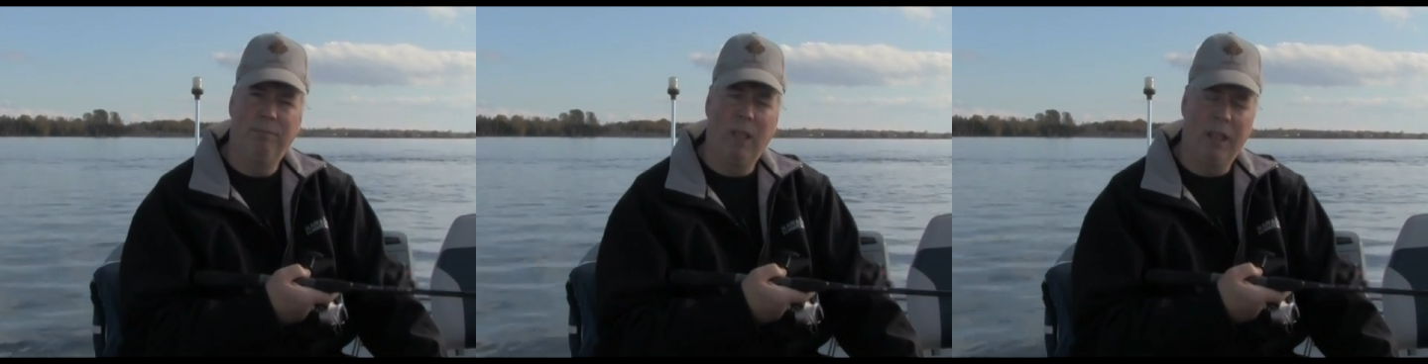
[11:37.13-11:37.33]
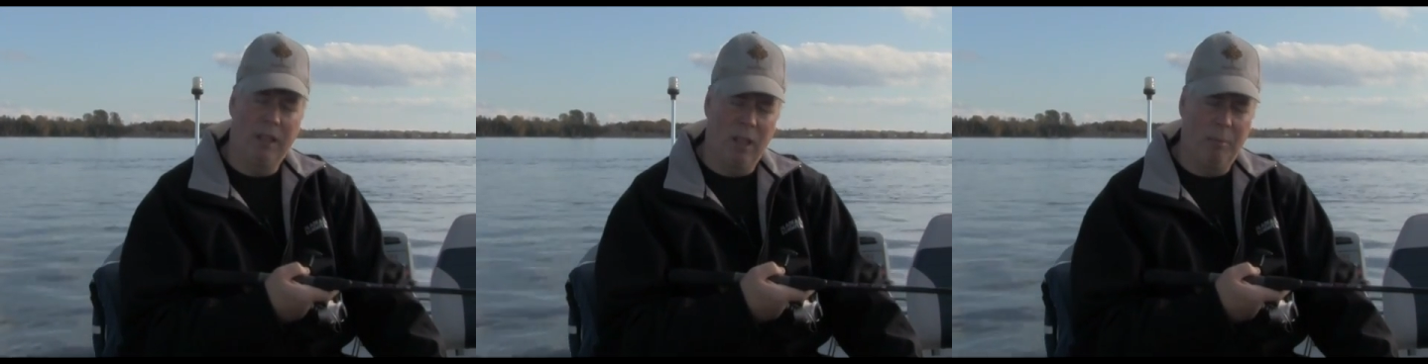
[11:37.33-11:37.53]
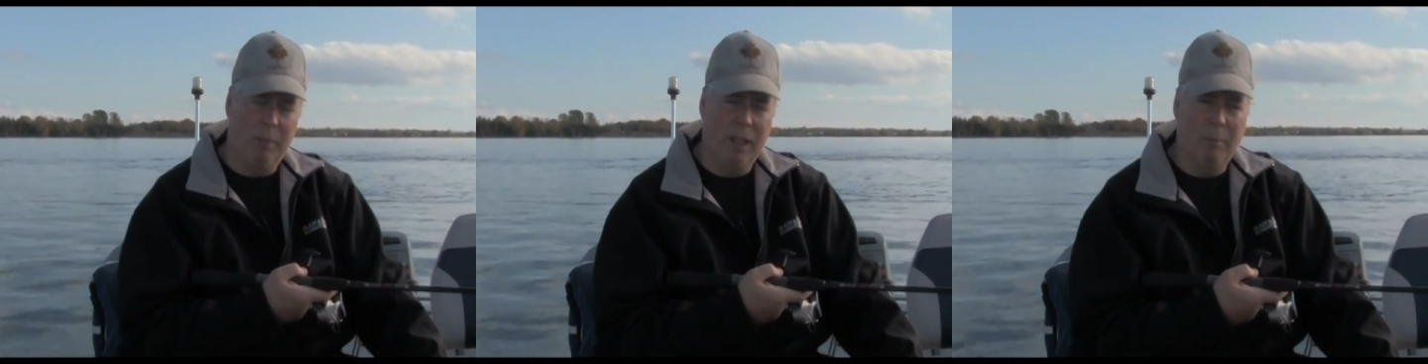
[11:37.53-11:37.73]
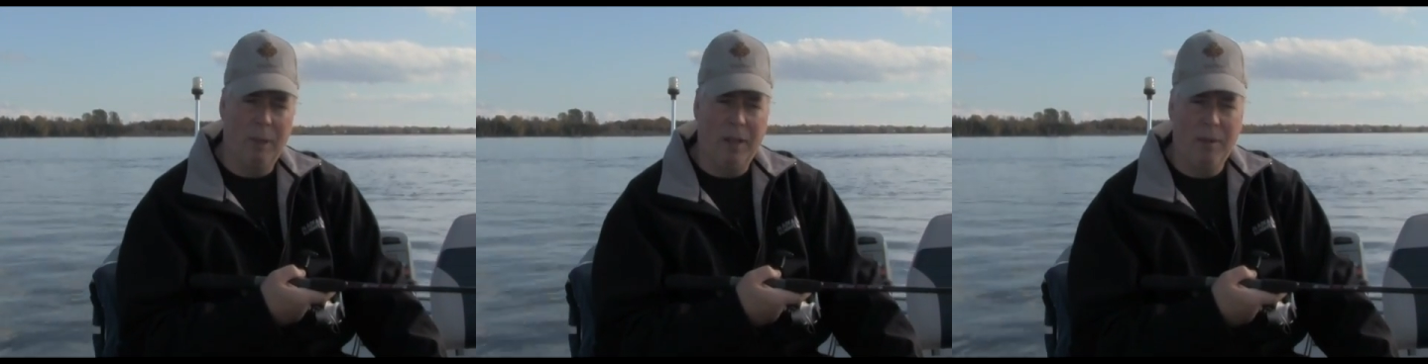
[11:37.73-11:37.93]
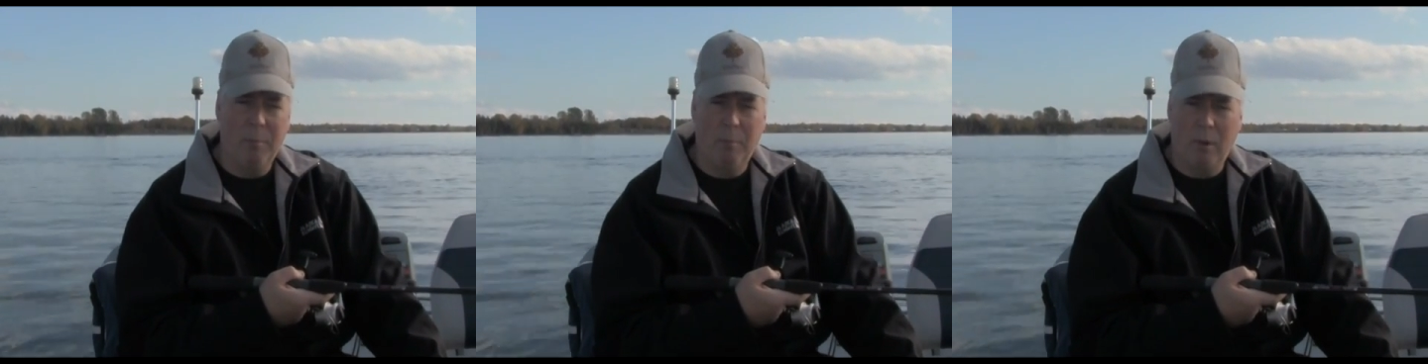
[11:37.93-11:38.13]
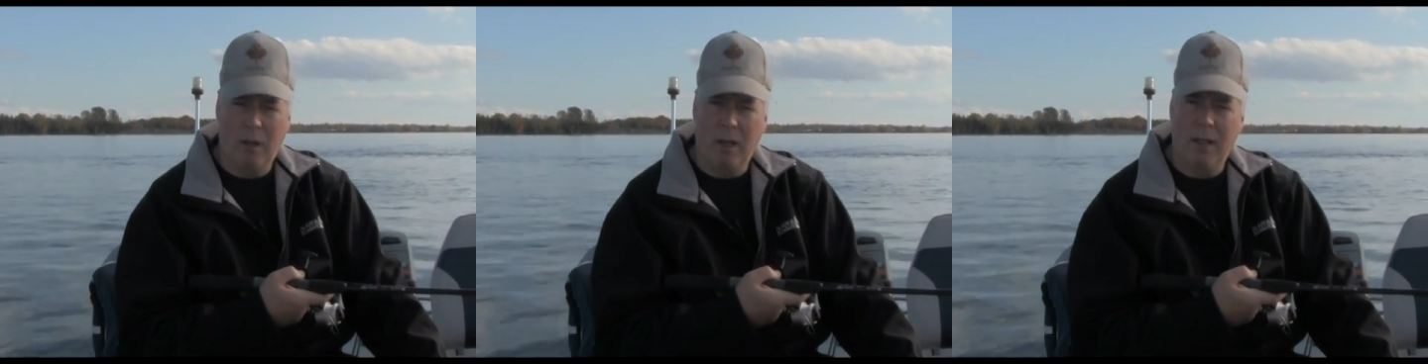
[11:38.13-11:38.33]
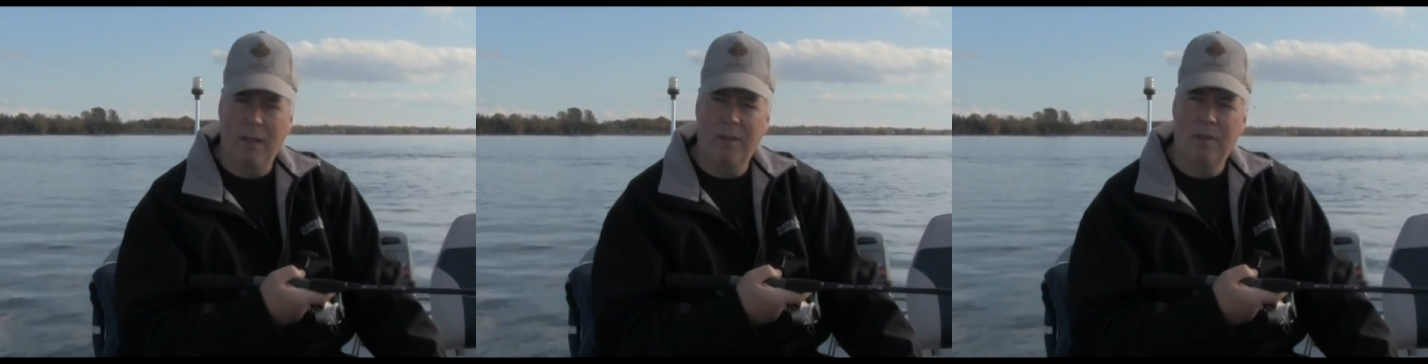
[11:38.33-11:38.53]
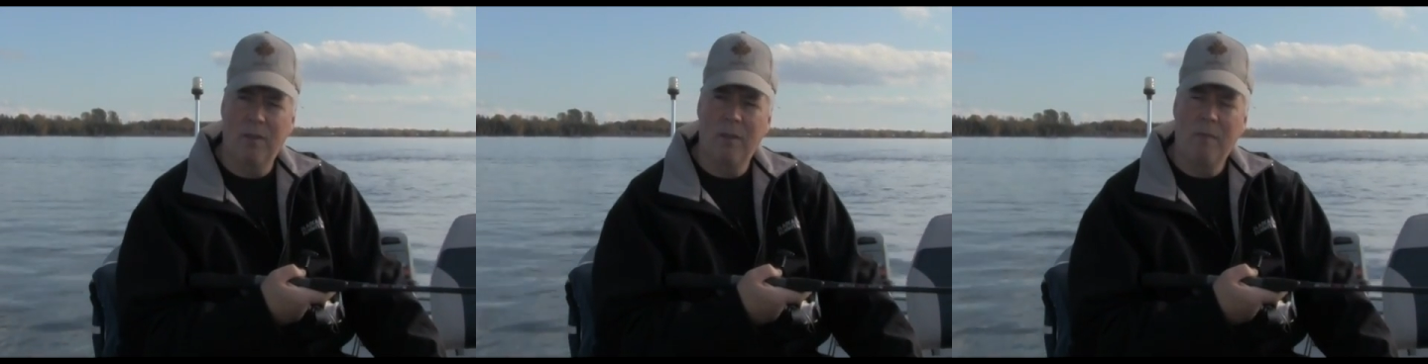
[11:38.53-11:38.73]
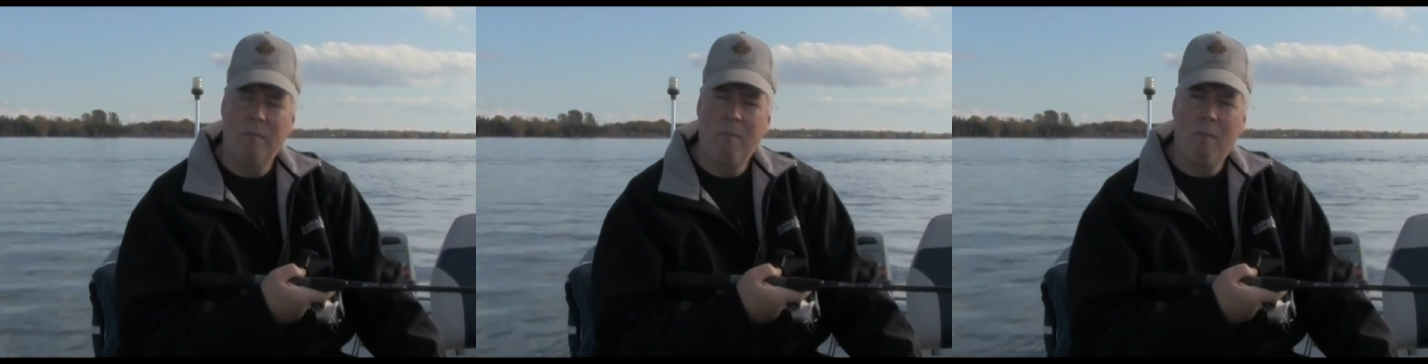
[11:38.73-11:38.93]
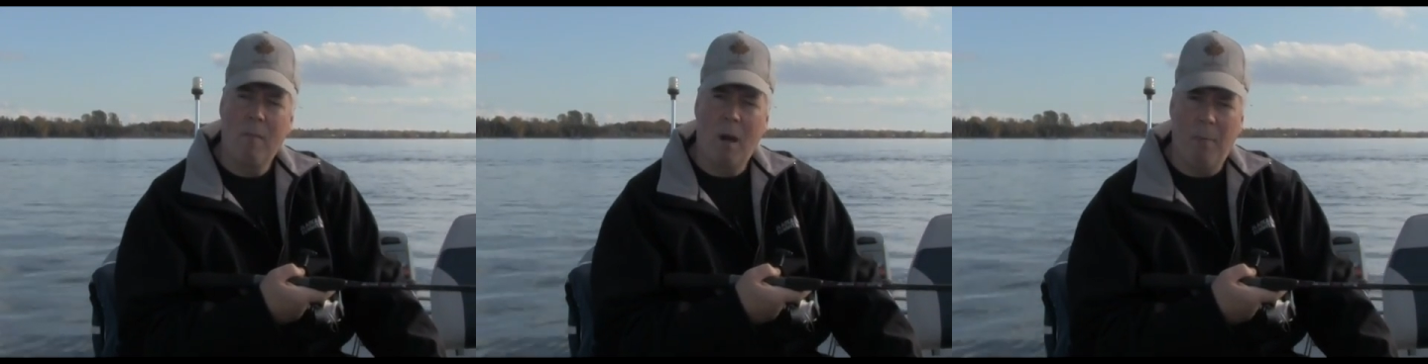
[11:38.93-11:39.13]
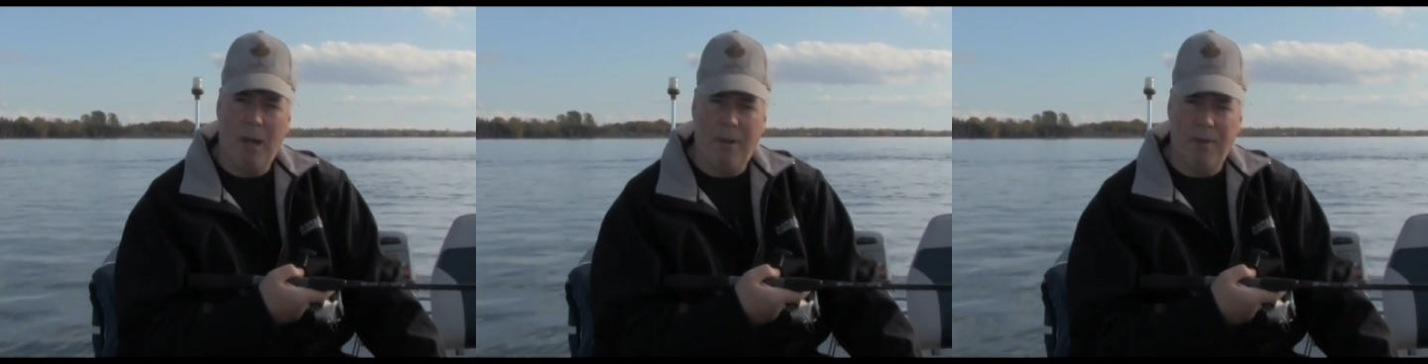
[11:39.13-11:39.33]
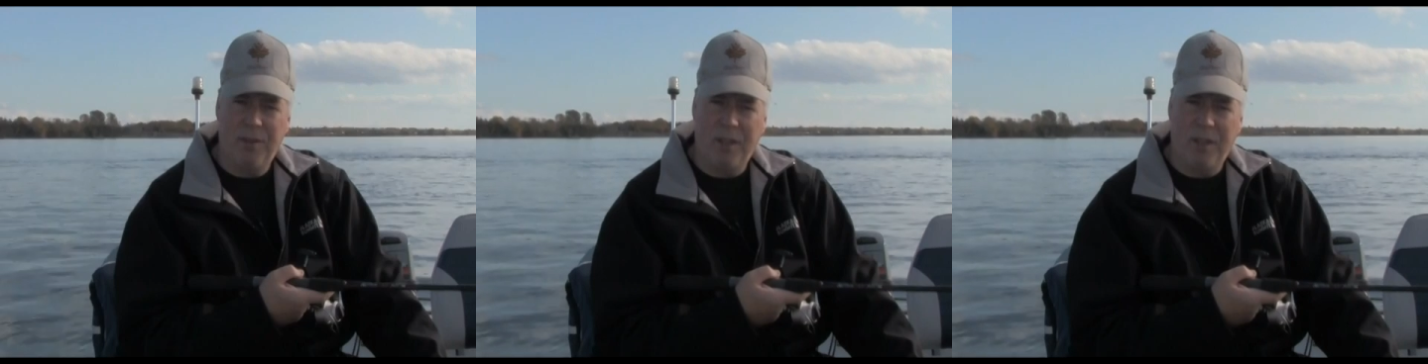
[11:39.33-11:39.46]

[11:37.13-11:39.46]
little bit about the products, about